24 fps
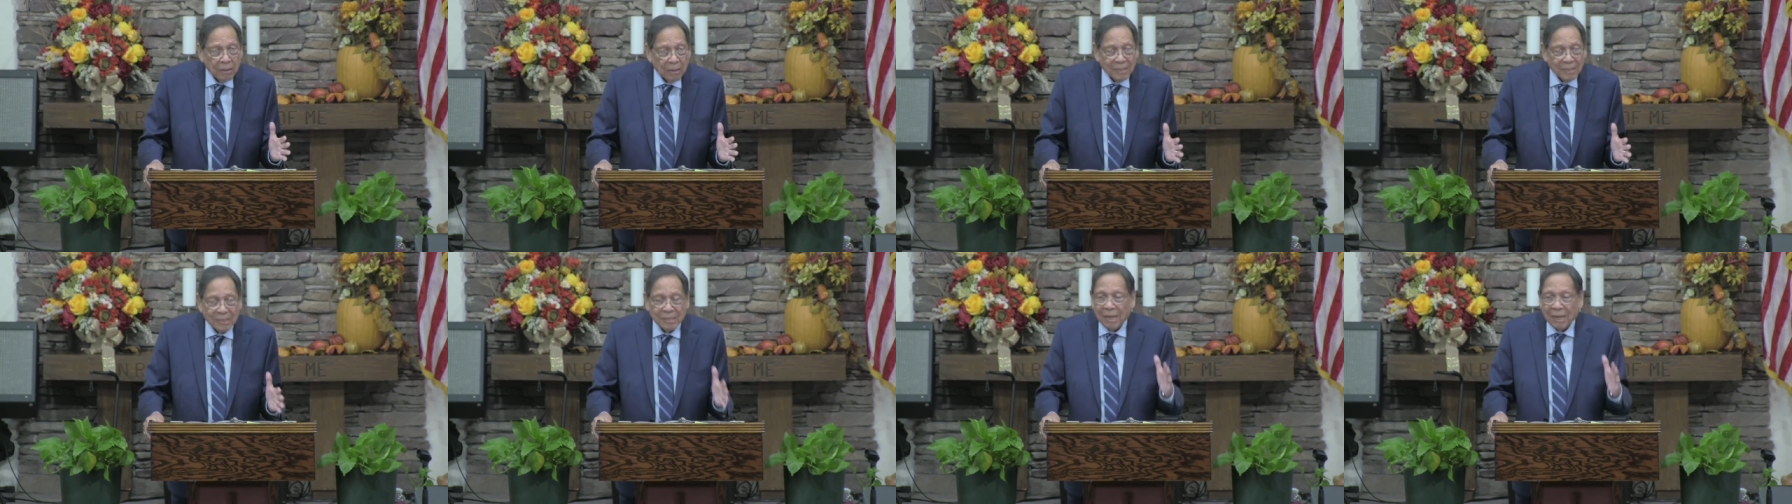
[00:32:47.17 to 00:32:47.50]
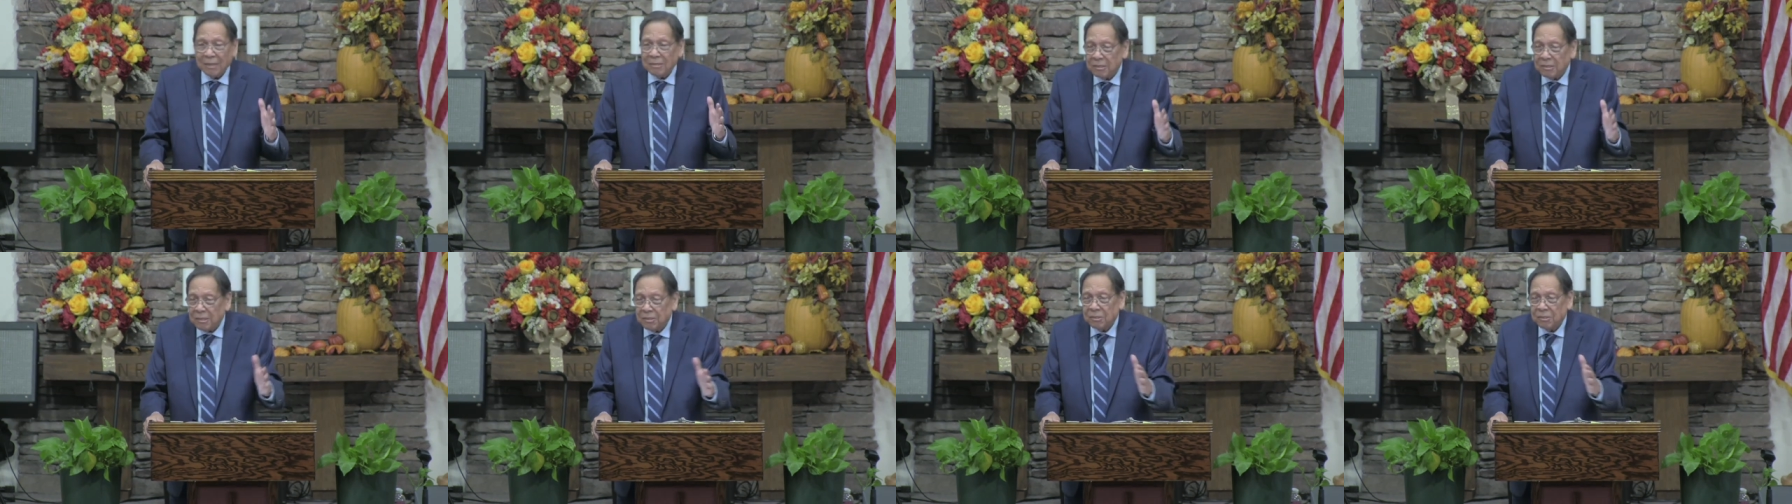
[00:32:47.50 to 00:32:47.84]
It's
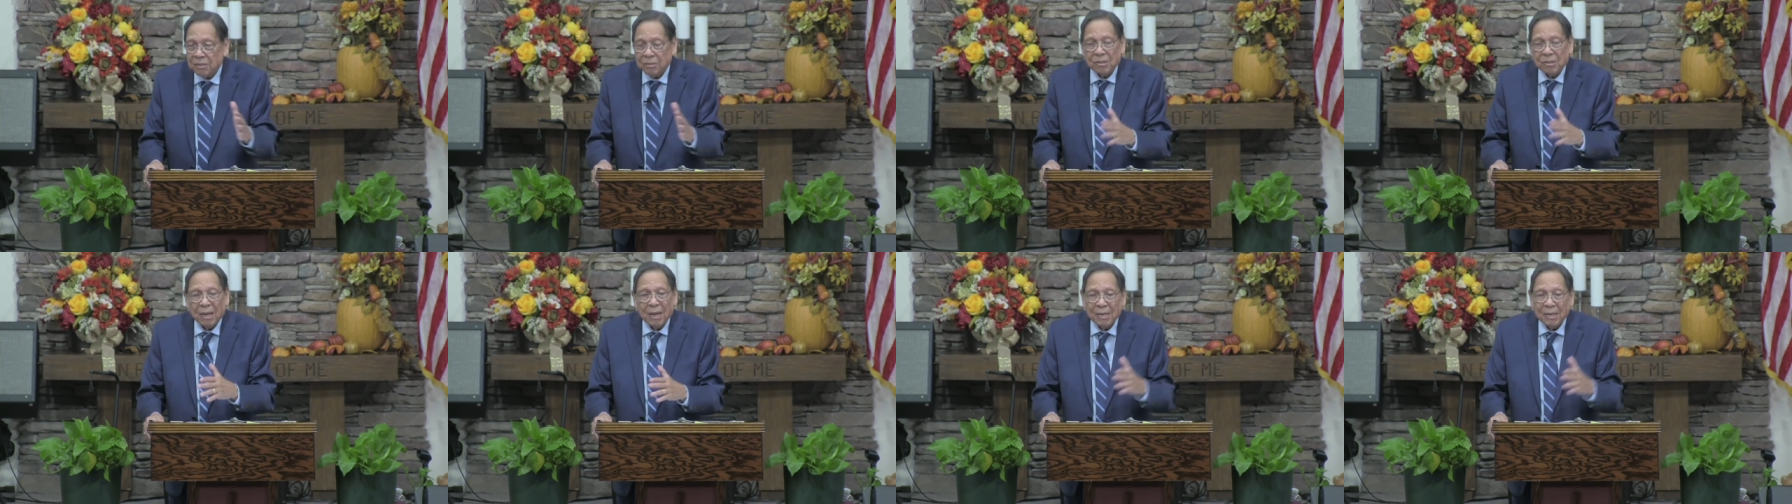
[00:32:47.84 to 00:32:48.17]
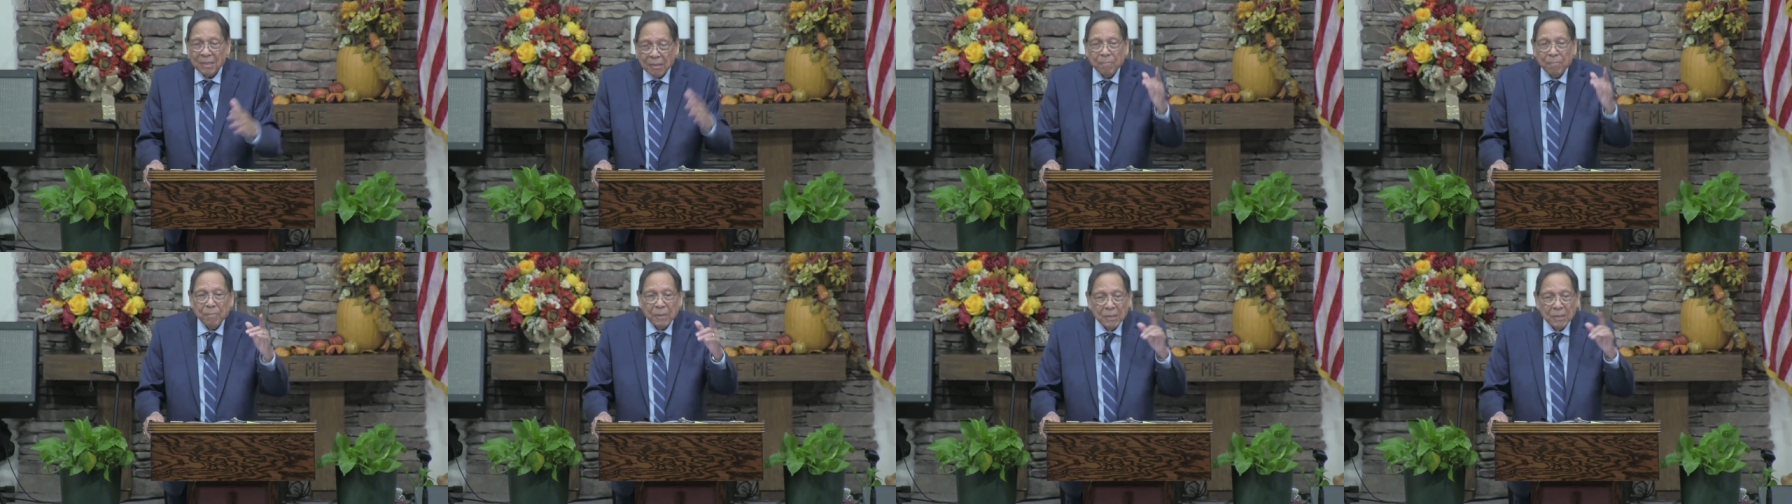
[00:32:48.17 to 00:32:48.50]
not just the,
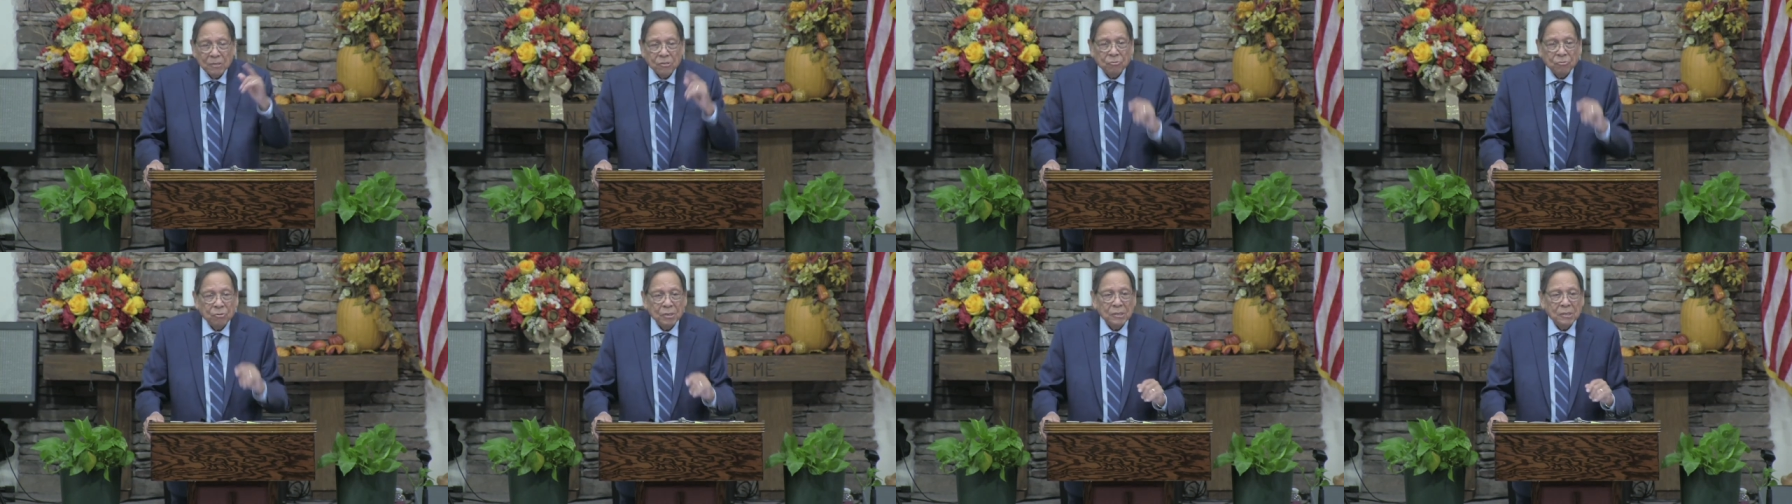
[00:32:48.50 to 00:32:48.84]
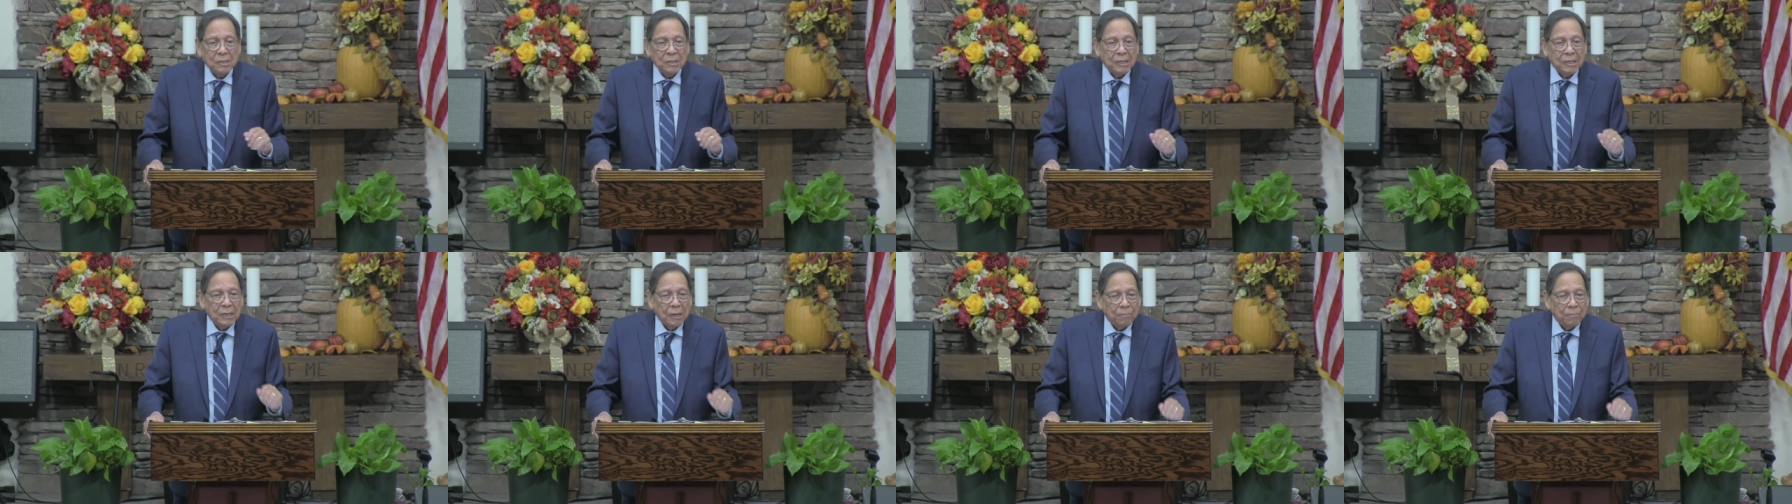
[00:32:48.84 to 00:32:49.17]
the ministry is
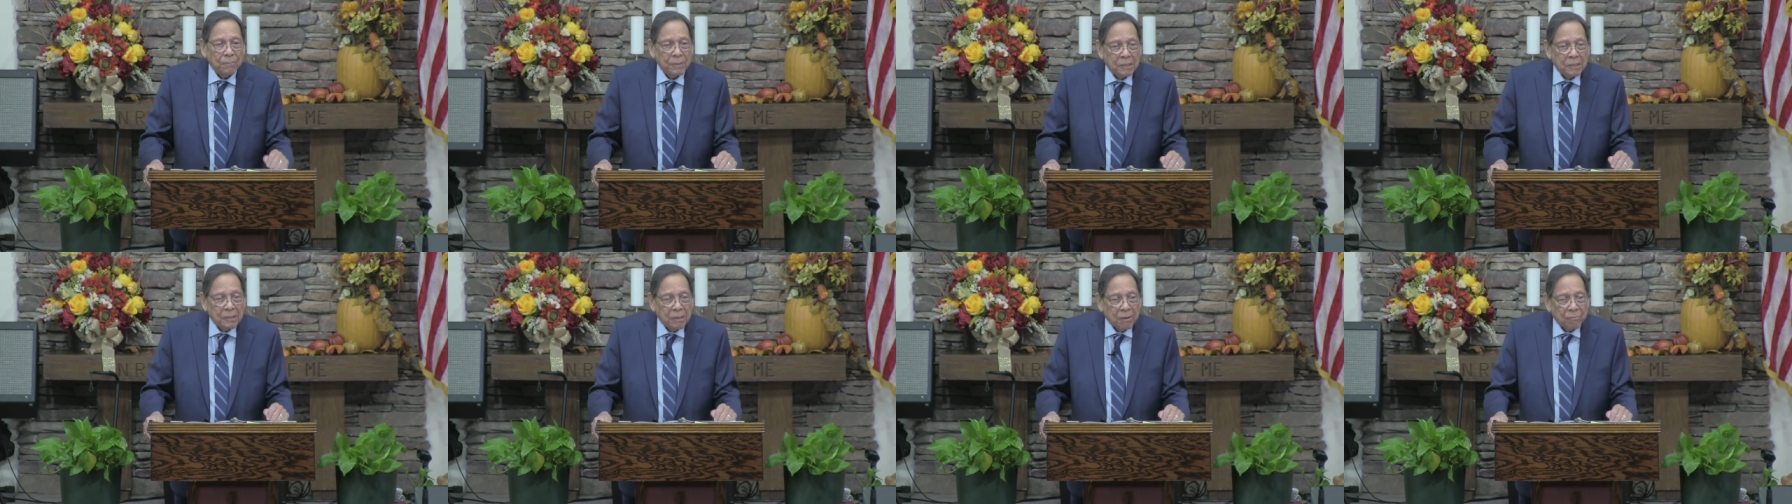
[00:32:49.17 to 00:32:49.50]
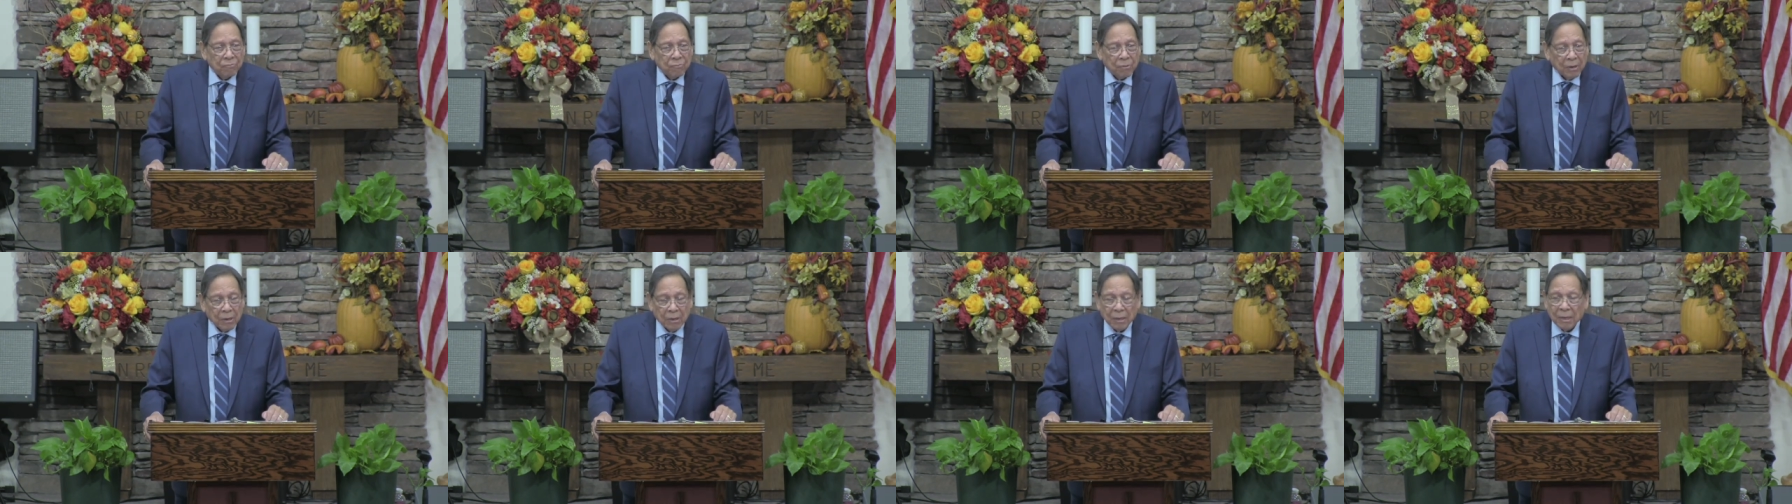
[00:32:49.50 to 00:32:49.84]
a little bit
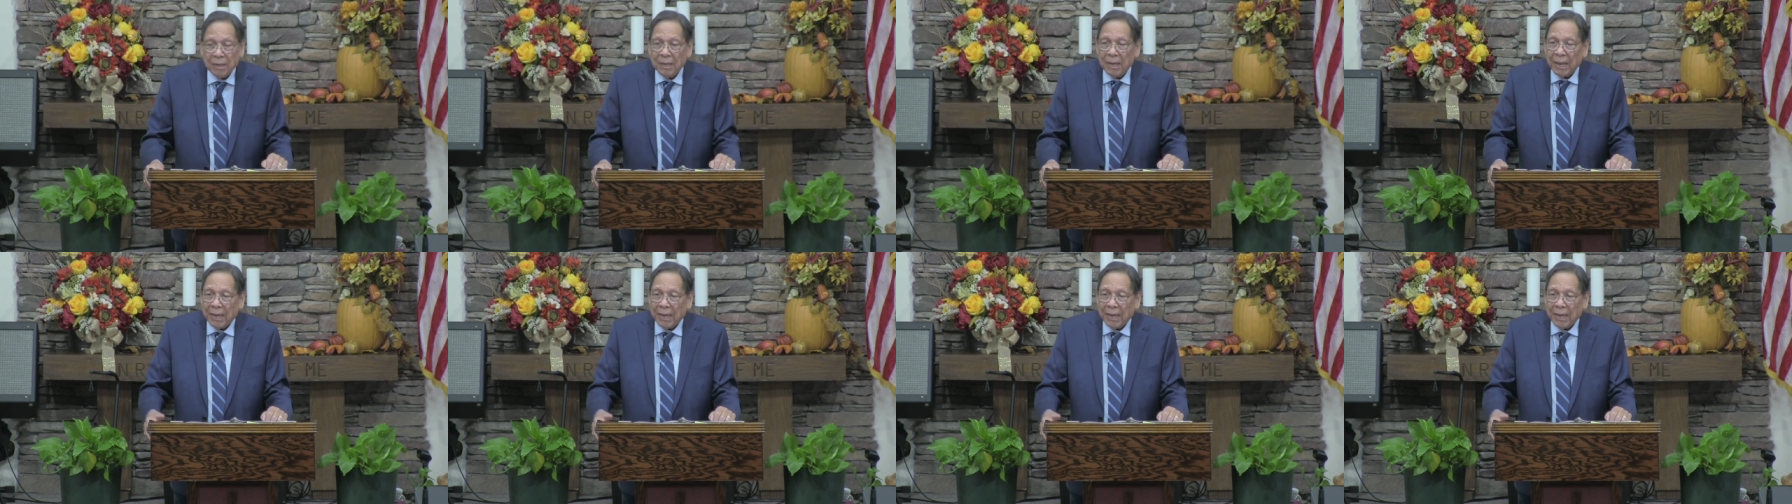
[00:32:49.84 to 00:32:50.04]
different.